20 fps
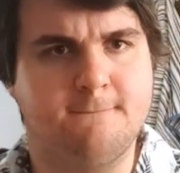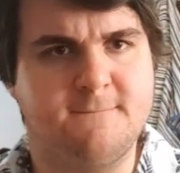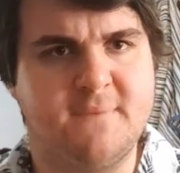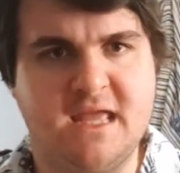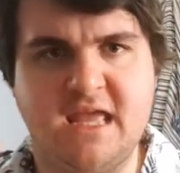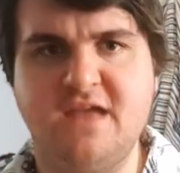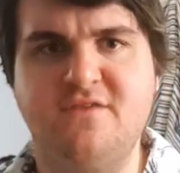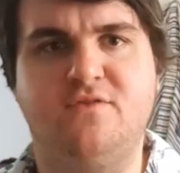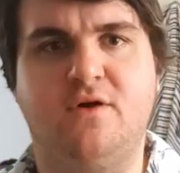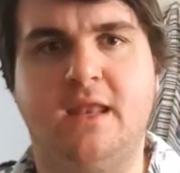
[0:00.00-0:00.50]

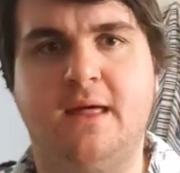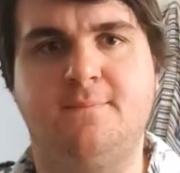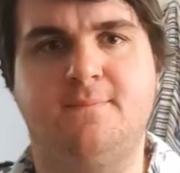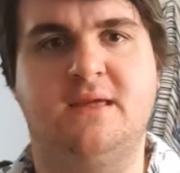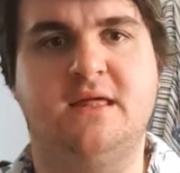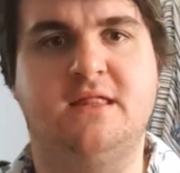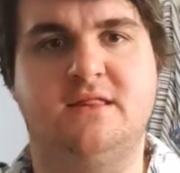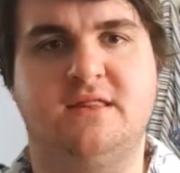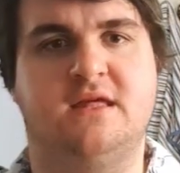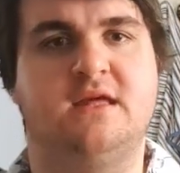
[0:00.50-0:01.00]
evil
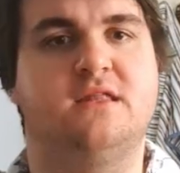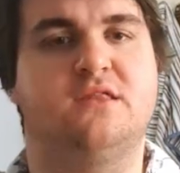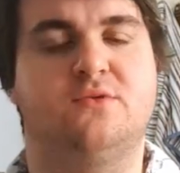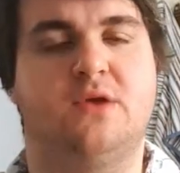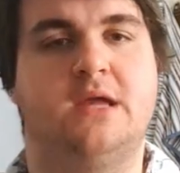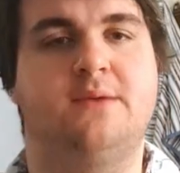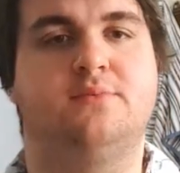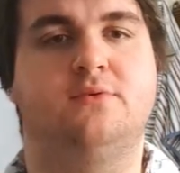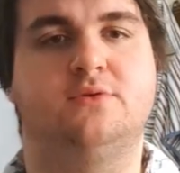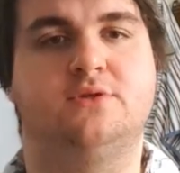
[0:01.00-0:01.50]
NPCs are
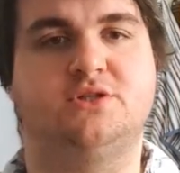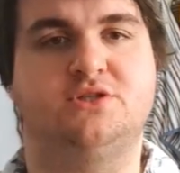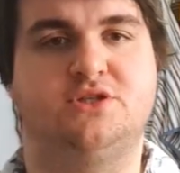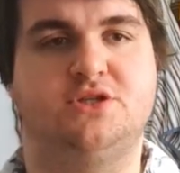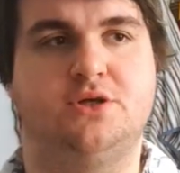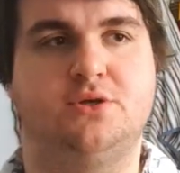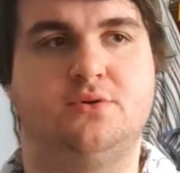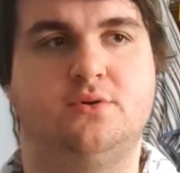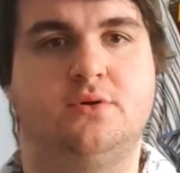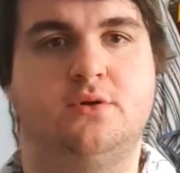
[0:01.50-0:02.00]
able to
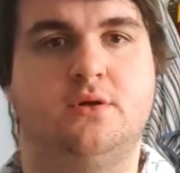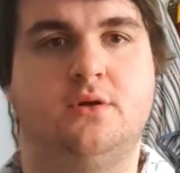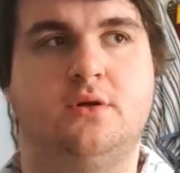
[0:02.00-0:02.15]
do.